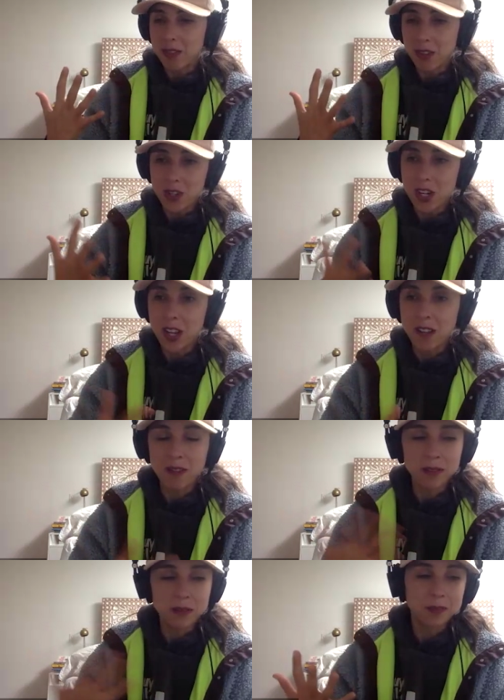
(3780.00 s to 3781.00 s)
version
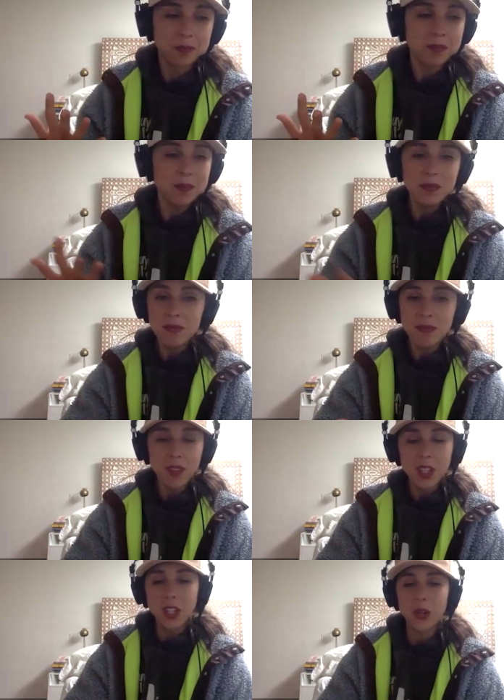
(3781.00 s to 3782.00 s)
of,
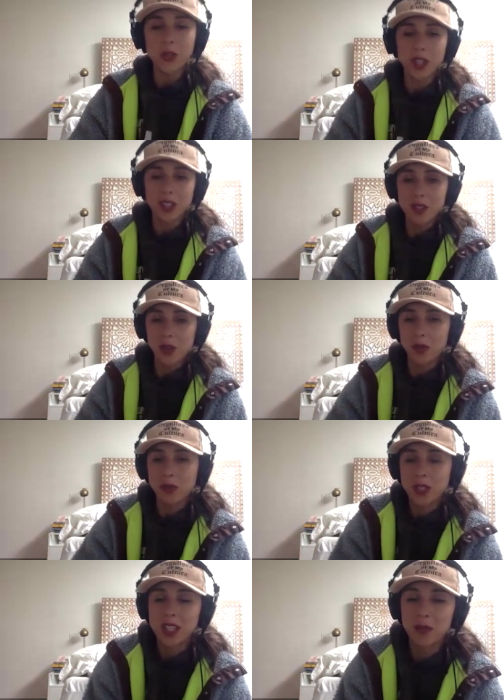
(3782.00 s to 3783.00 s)
as
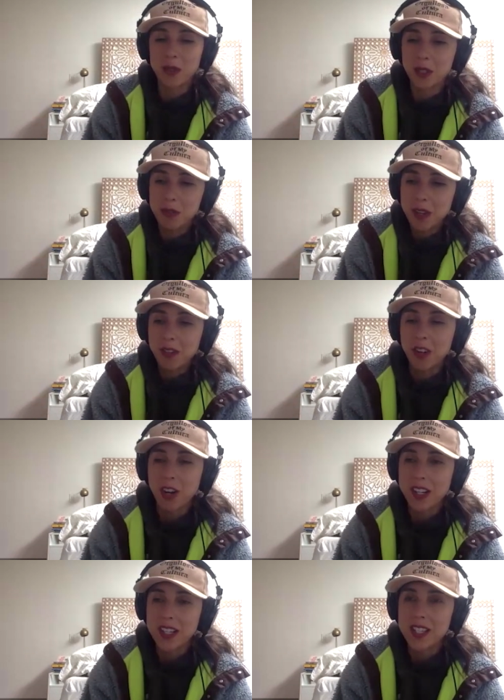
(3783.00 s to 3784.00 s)
hopefully one of your favorite
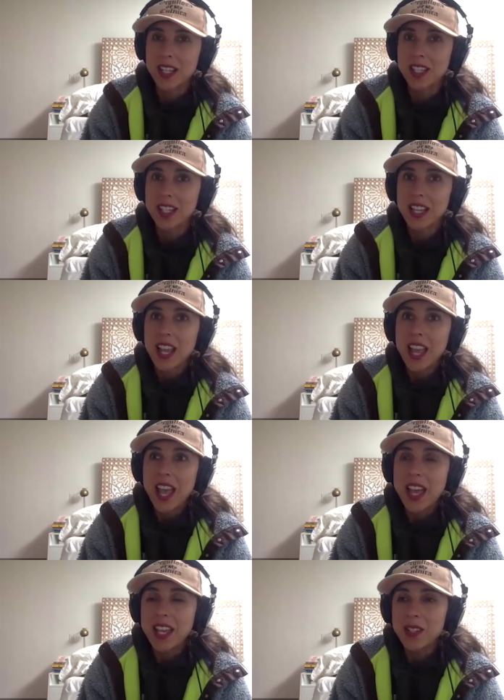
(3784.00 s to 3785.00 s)
artists,
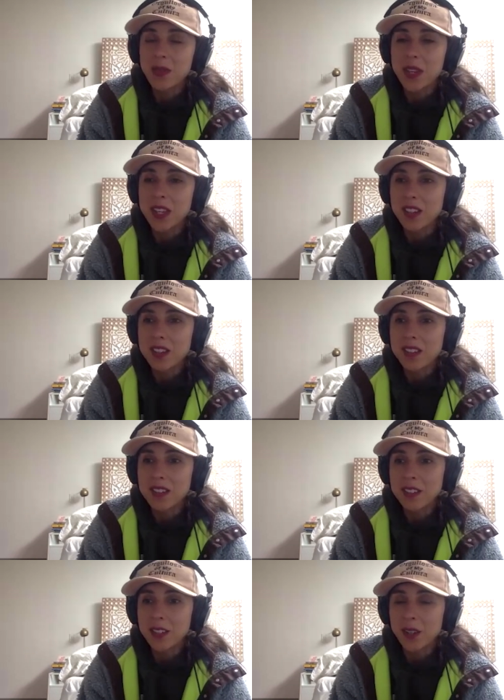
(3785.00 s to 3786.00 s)
and we can,
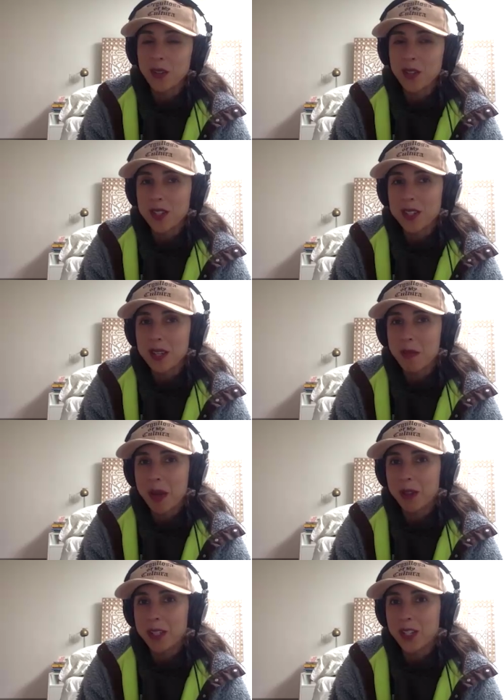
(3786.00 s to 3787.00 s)
just
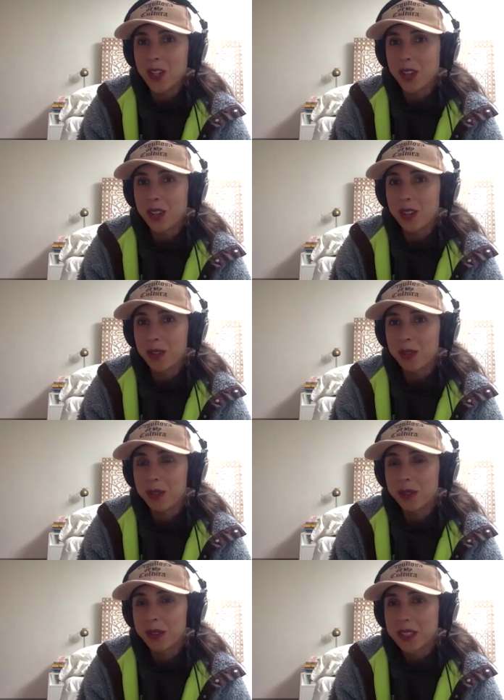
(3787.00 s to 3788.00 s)
empower each other
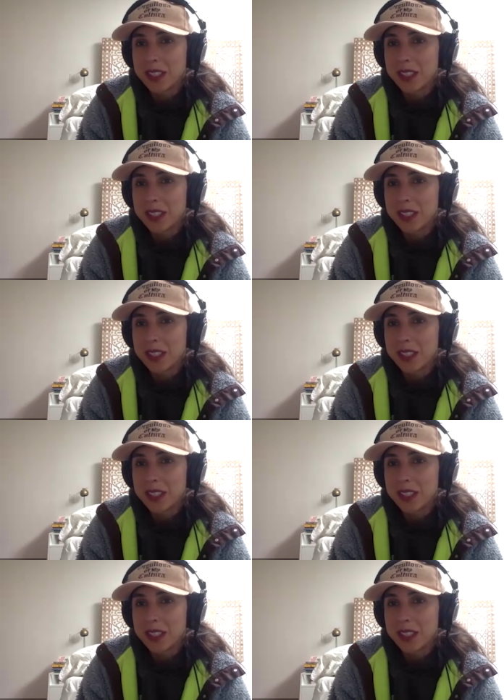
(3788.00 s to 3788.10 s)
through